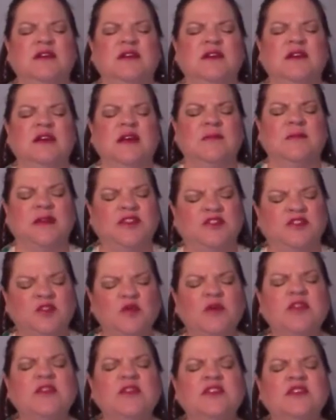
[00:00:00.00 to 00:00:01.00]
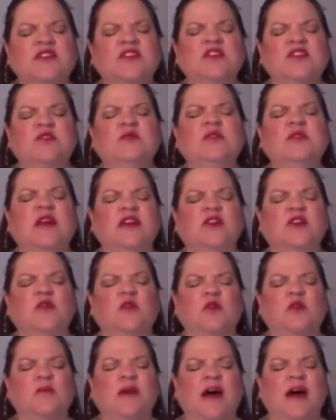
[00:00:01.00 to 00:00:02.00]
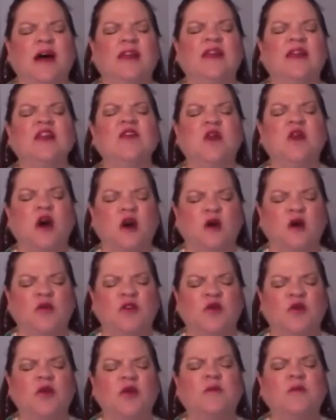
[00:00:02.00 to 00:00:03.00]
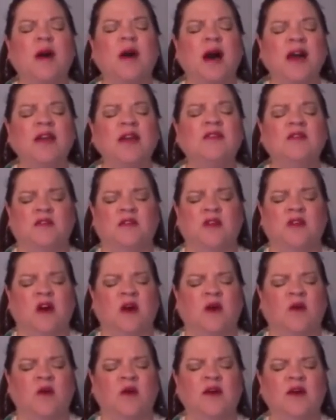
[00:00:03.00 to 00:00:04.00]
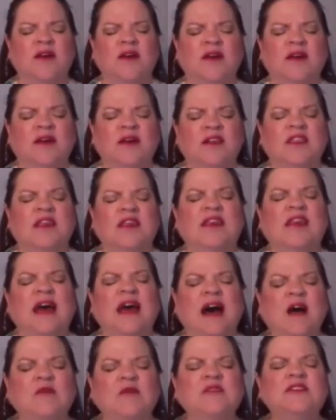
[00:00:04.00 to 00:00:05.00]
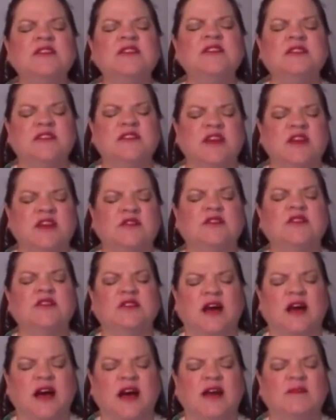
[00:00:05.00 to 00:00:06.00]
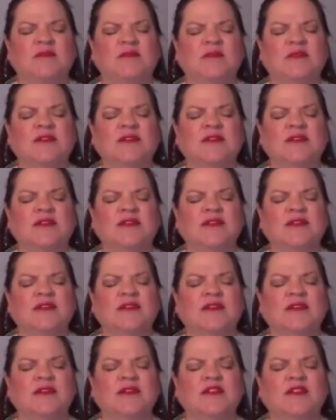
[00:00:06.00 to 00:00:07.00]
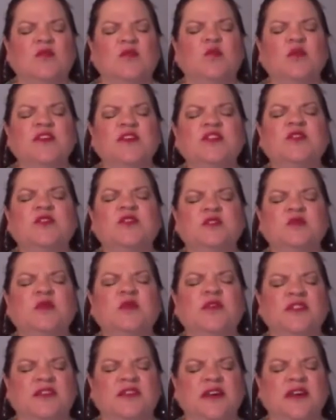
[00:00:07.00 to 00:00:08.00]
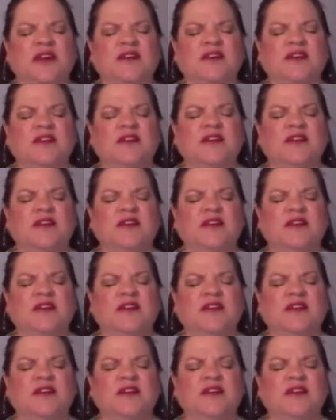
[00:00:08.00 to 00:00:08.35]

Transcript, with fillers: And by doing this, you let your body know, your mind know, that now is a sacred time that we turn within.